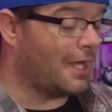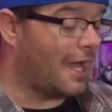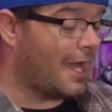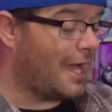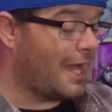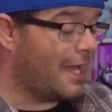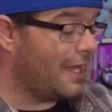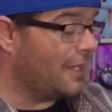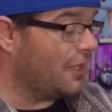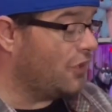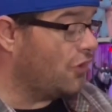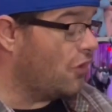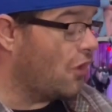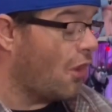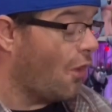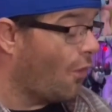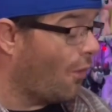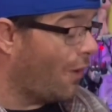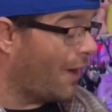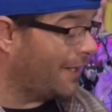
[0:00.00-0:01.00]
I had
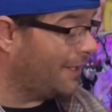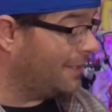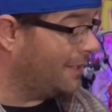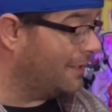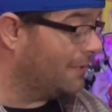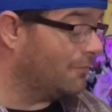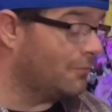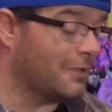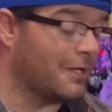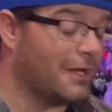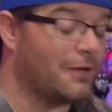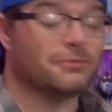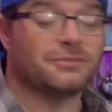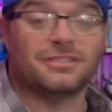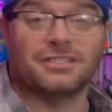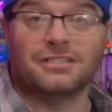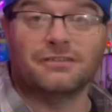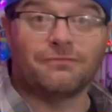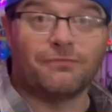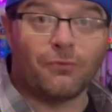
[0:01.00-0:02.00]
no idea what I was
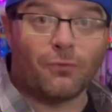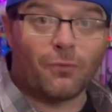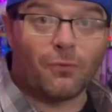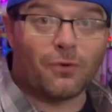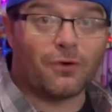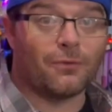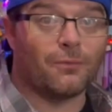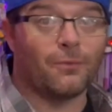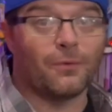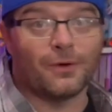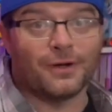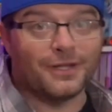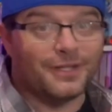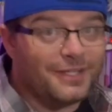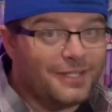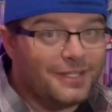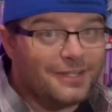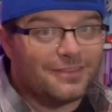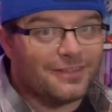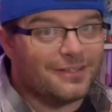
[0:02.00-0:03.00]
in for or
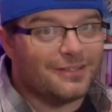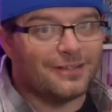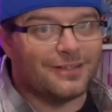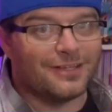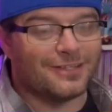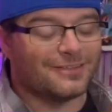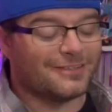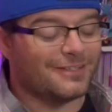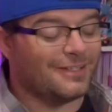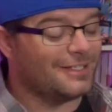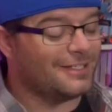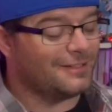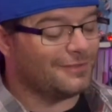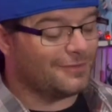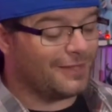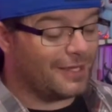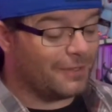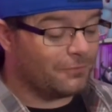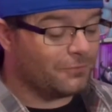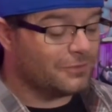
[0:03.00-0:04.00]
anything like that.
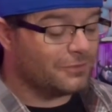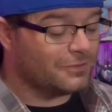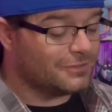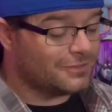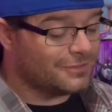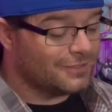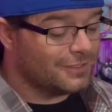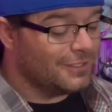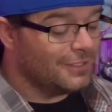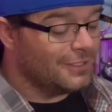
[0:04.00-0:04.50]
That was